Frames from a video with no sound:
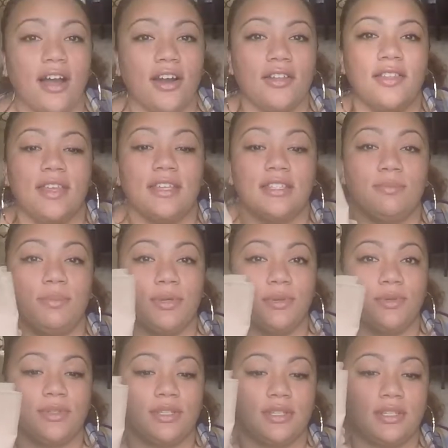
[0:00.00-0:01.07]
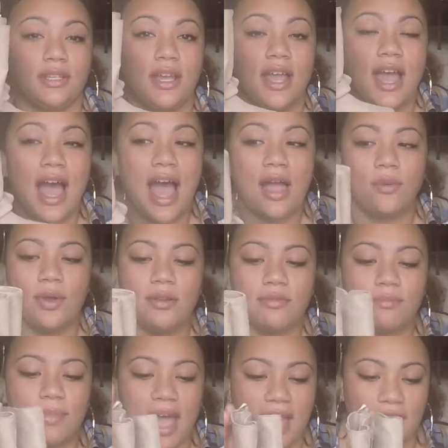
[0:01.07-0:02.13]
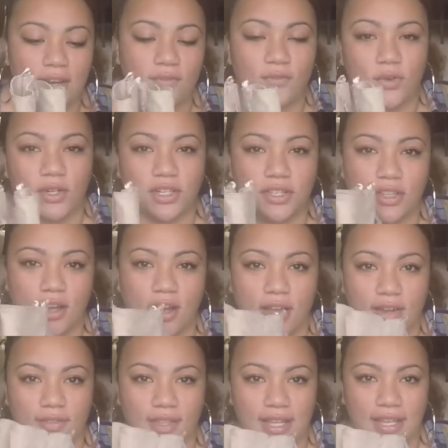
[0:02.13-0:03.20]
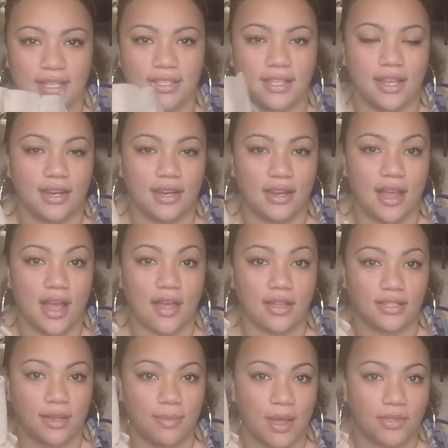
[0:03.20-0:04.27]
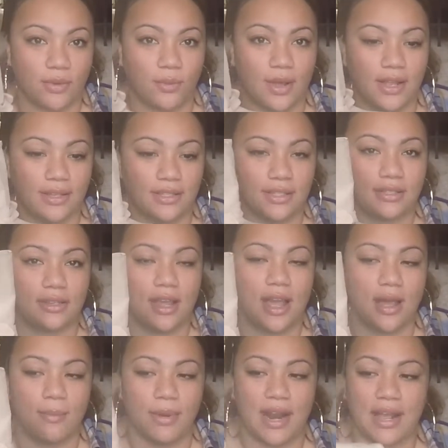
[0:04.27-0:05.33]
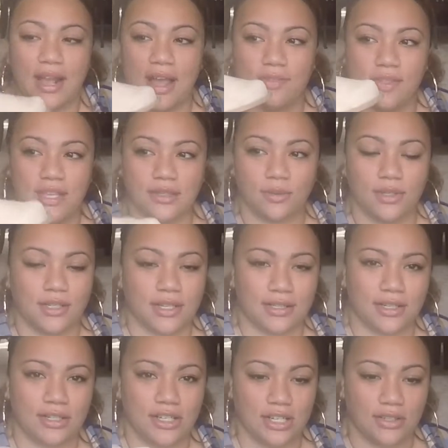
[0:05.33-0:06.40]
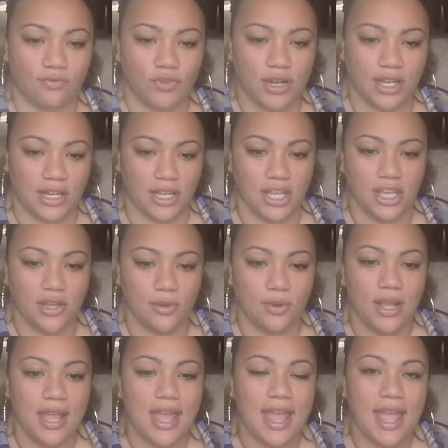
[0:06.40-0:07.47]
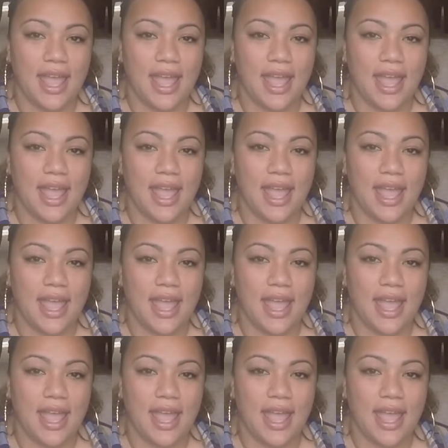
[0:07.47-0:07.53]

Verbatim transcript: got her these boots. I went back and forth on these and some other ones, but I got these ones because they're just freaking cute